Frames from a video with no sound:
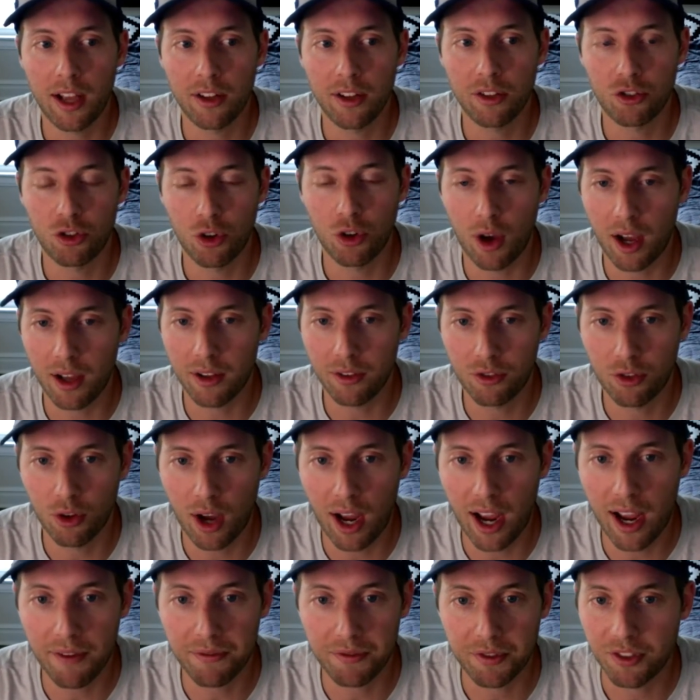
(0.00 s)
so, so
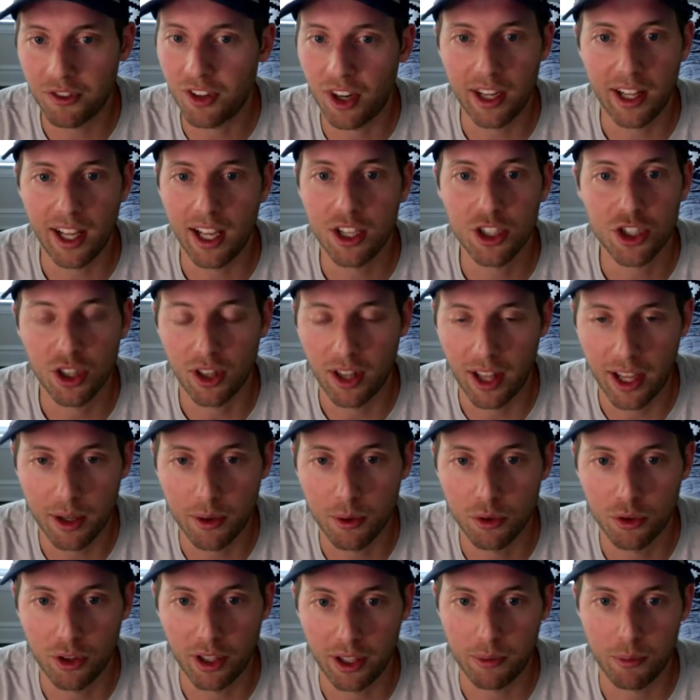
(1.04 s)
I have to study ancient
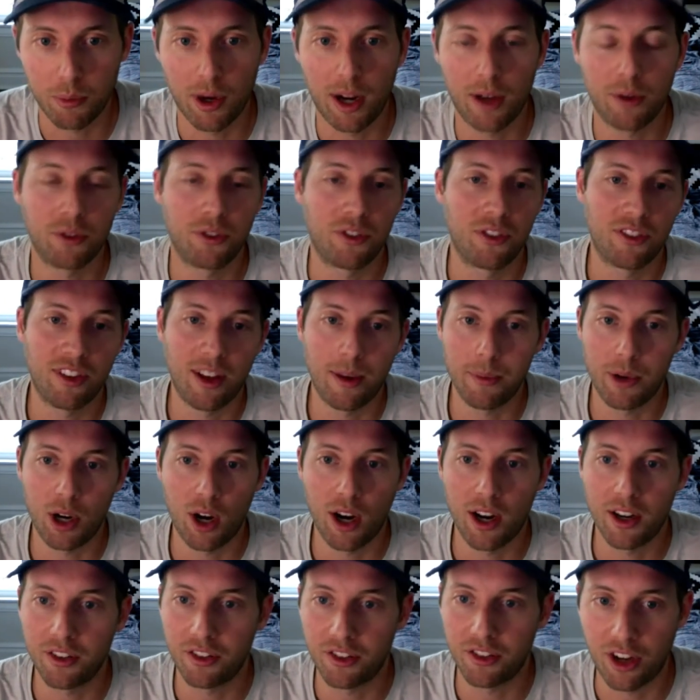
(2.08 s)
language. Like, when I was in seminary,
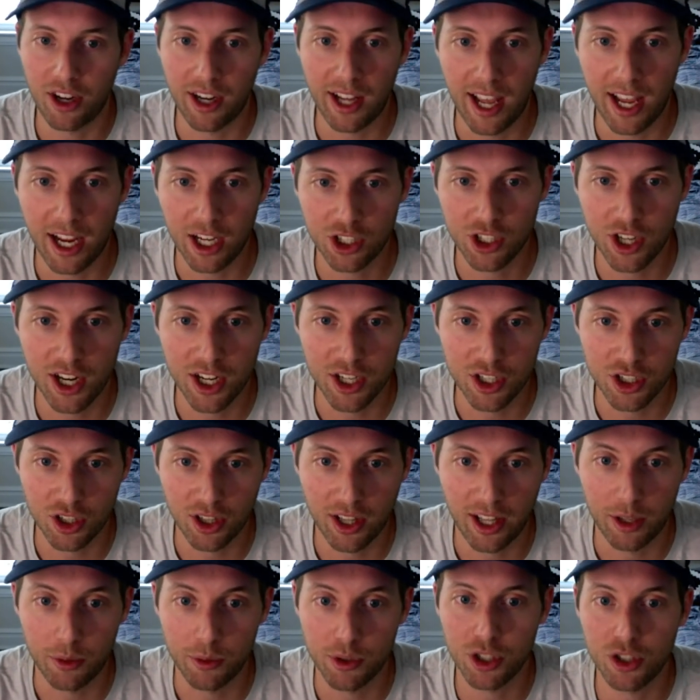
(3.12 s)
I had to study ancient
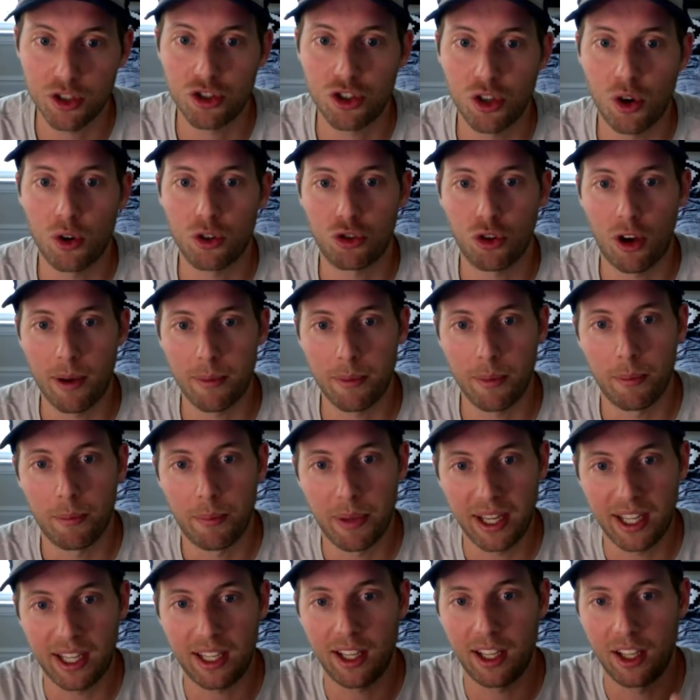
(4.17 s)
languages. So, so I'm
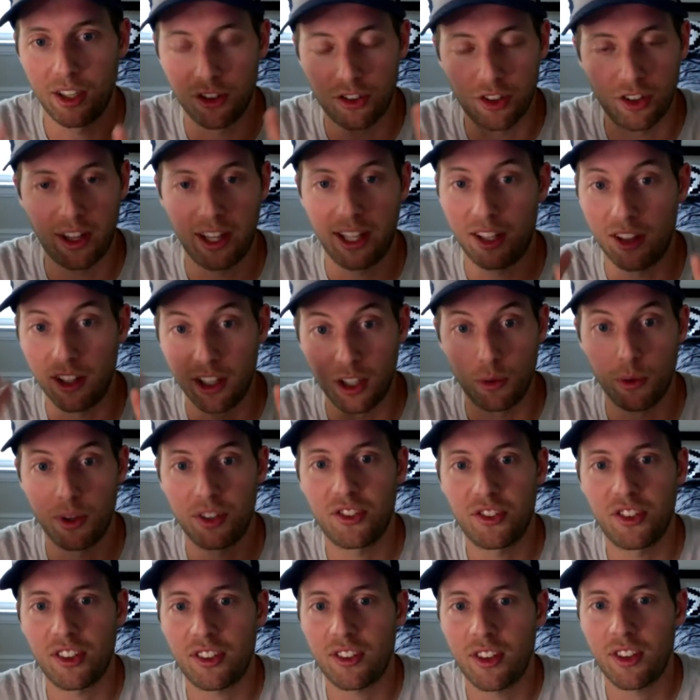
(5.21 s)
big into like
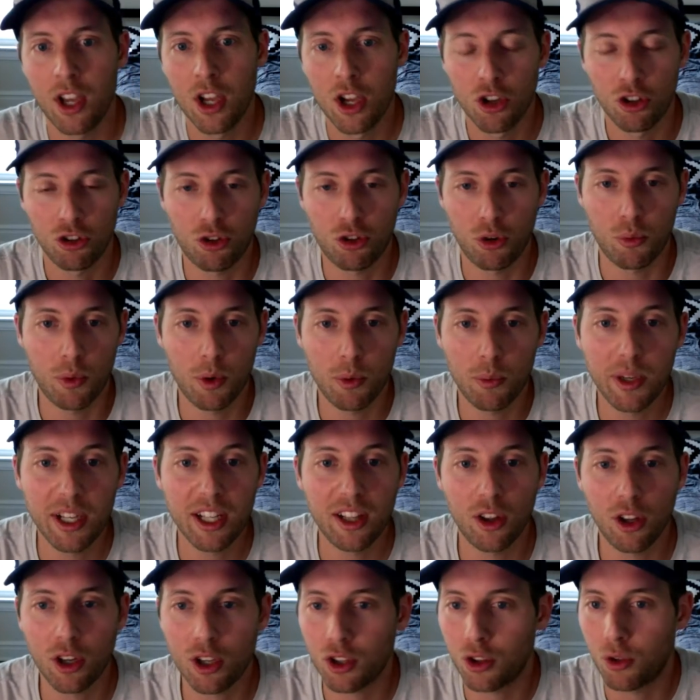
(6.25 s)
linguistics. So when we
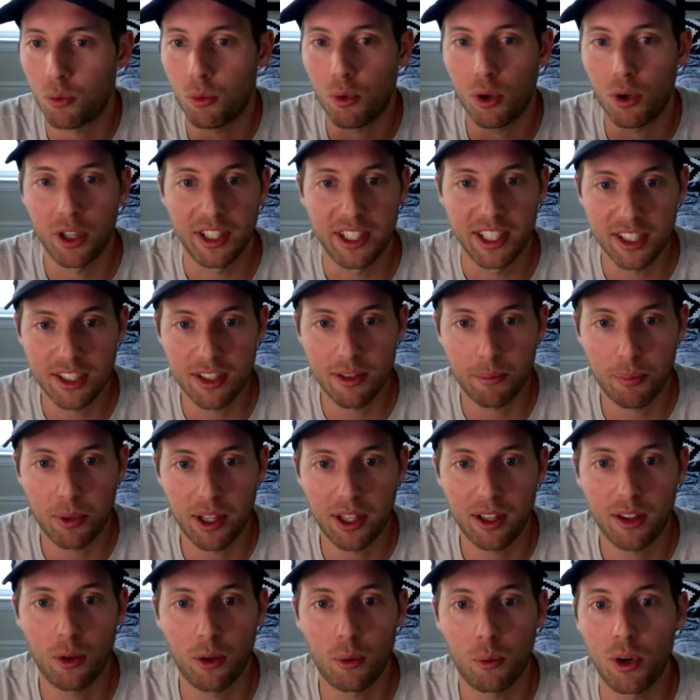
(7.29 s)
look at the word
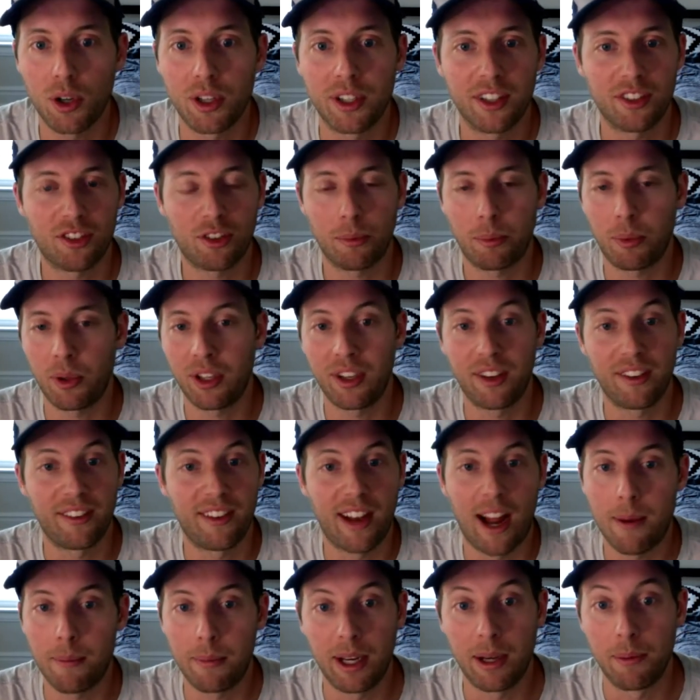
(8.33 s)
discipline, the word discipline does
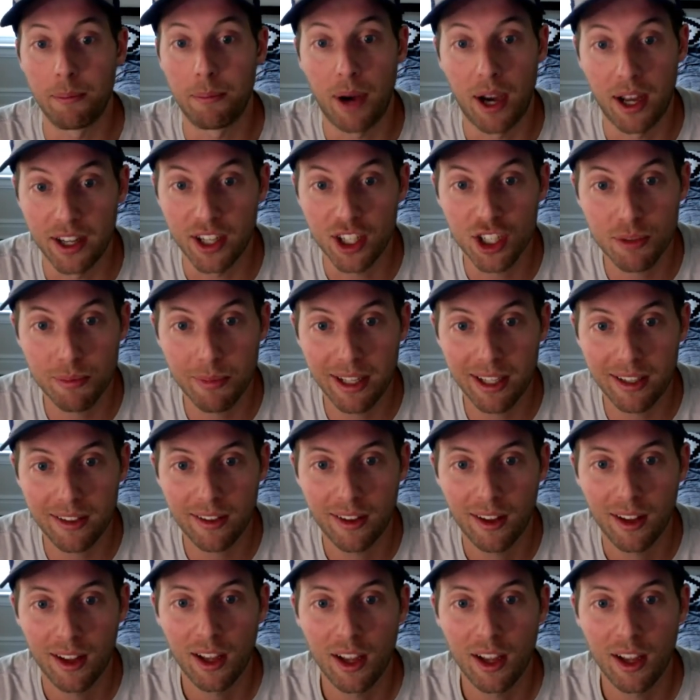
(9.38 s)
not mean punishment,